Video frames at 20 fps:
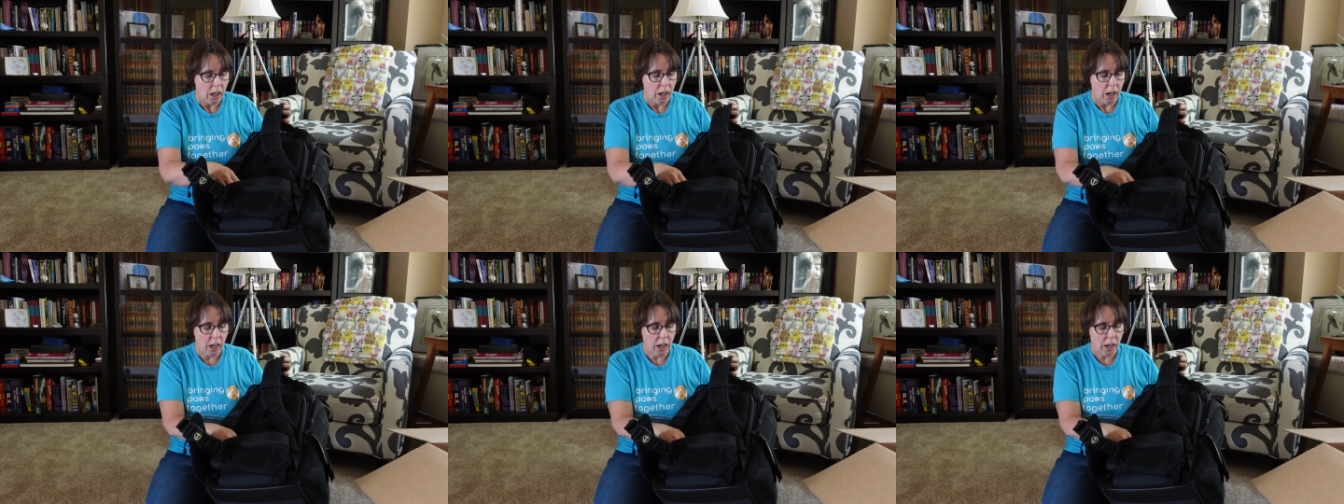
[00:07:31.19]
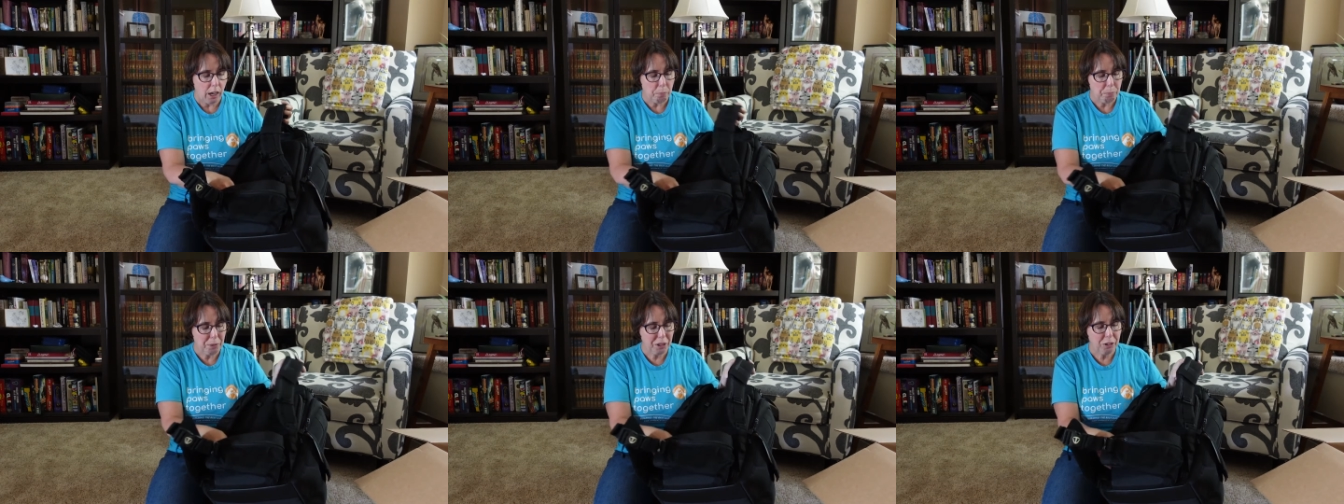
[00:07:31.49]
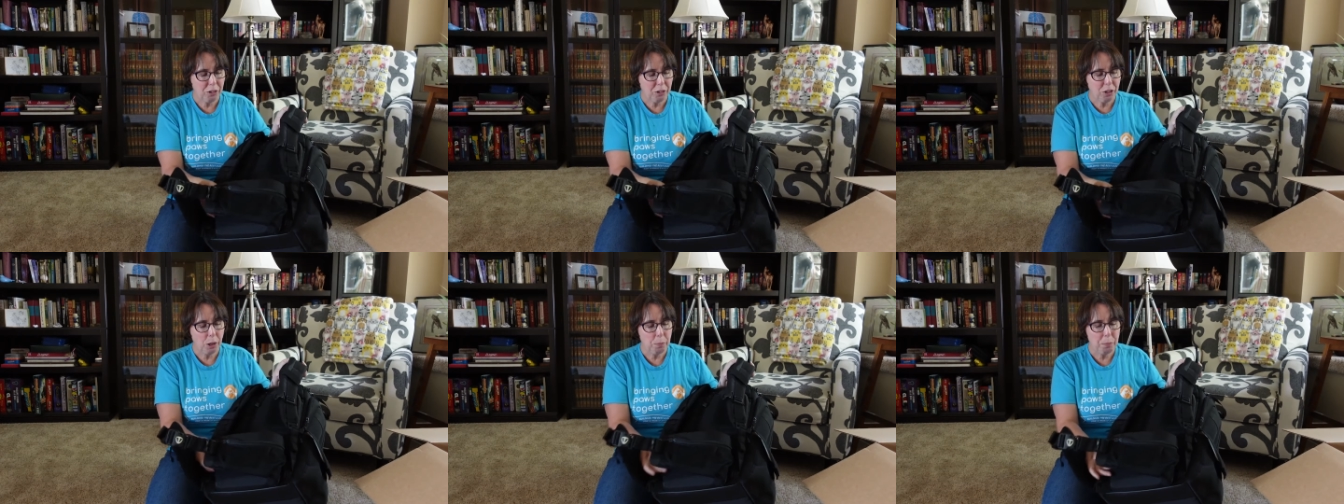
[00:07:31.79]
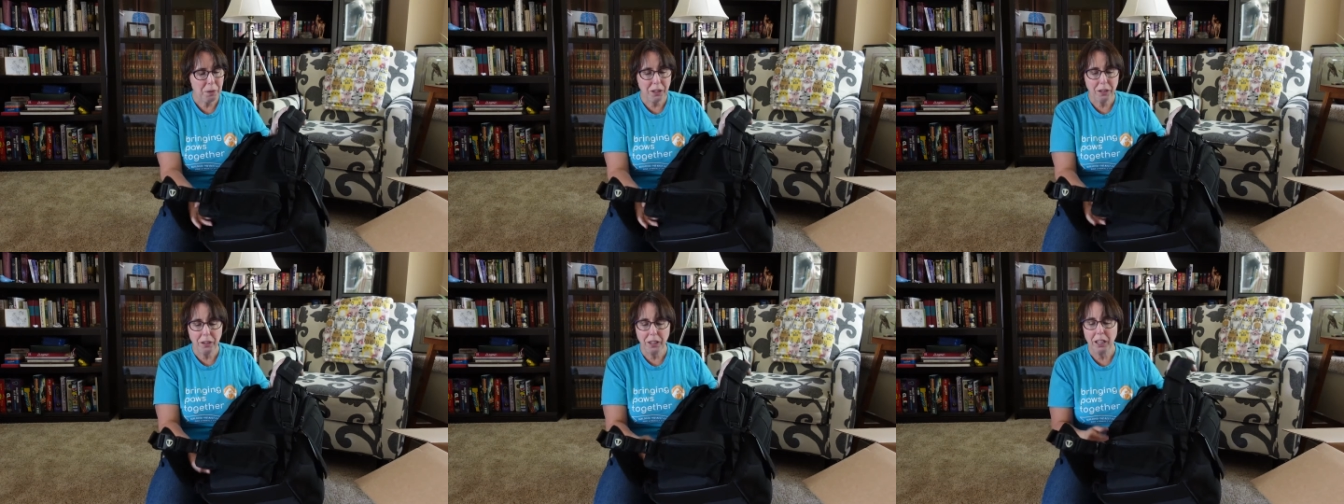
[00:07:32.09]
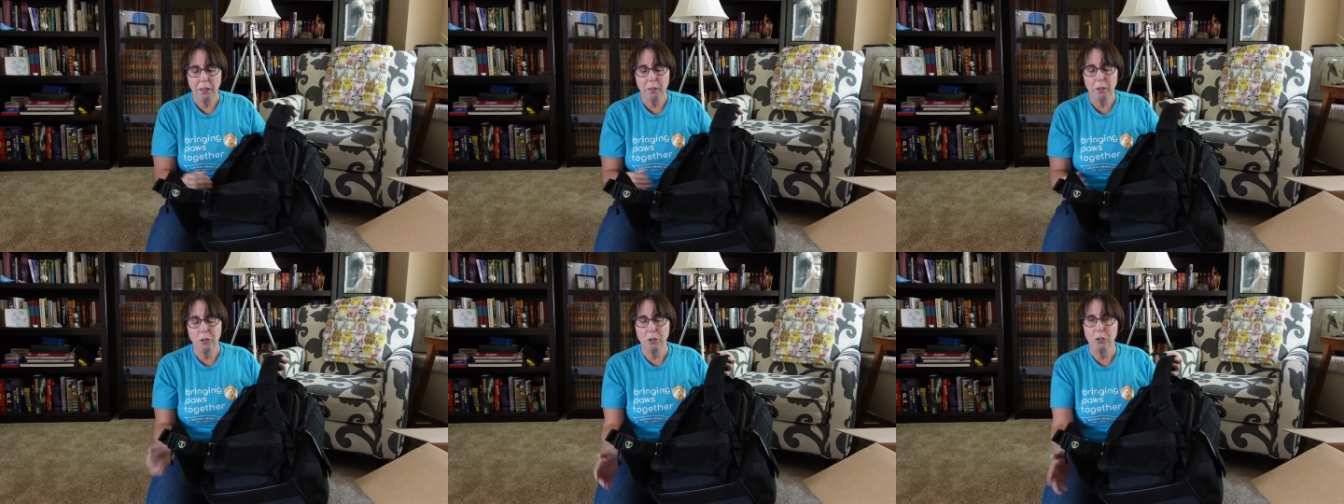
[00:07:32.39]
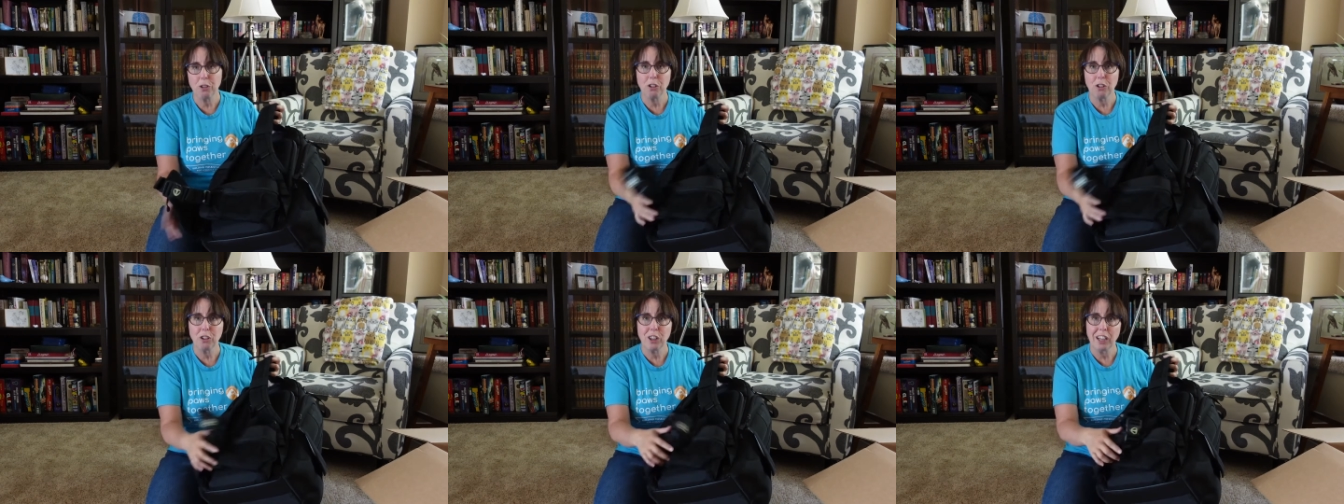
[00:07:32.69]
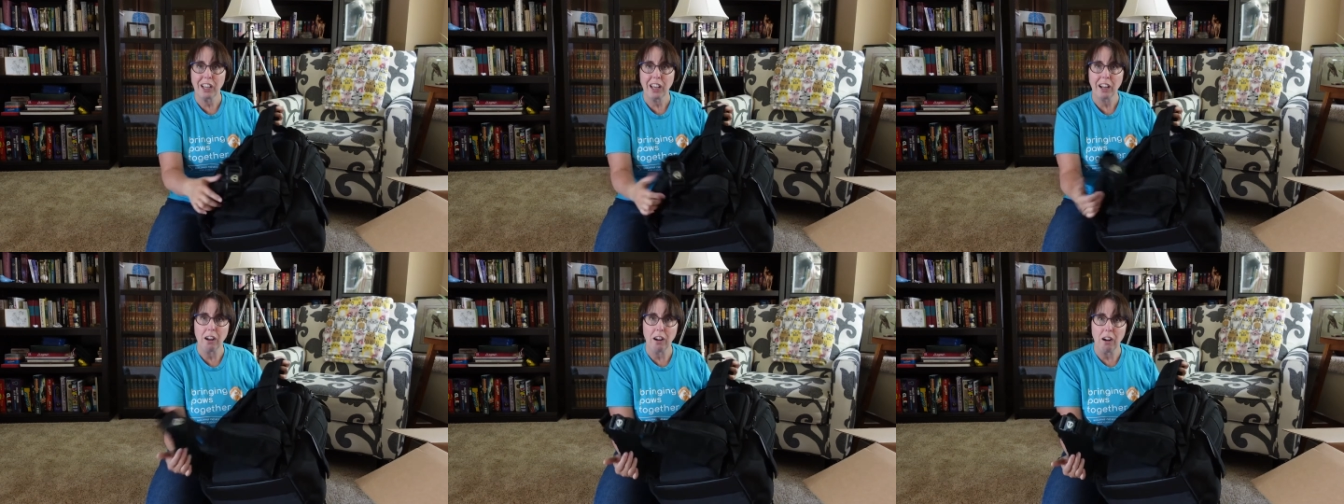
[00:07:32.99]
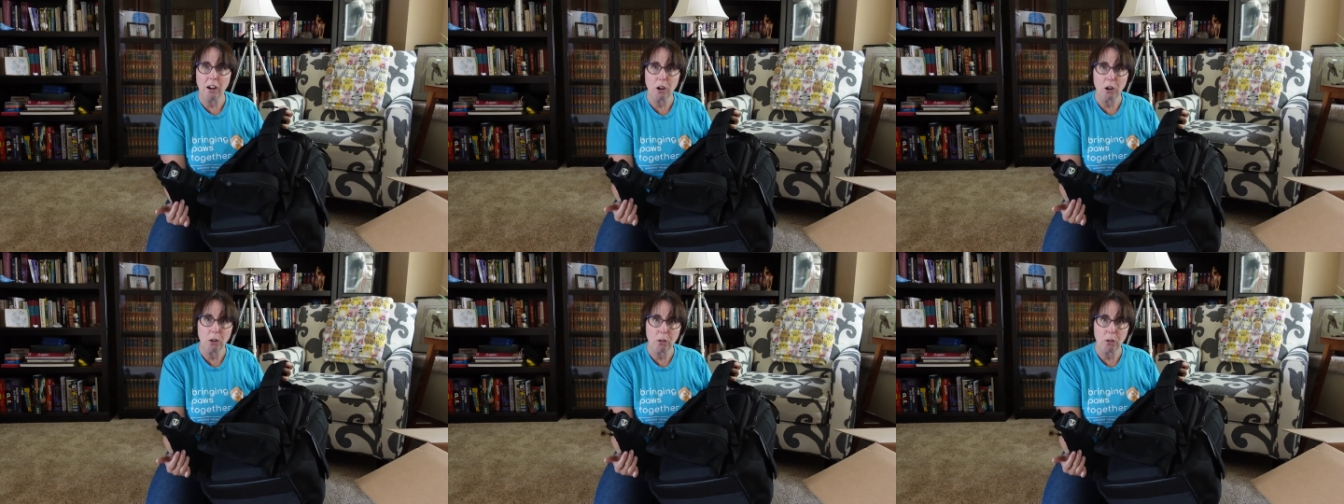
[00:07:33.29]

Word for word: Uh, but typically this is just gonna get all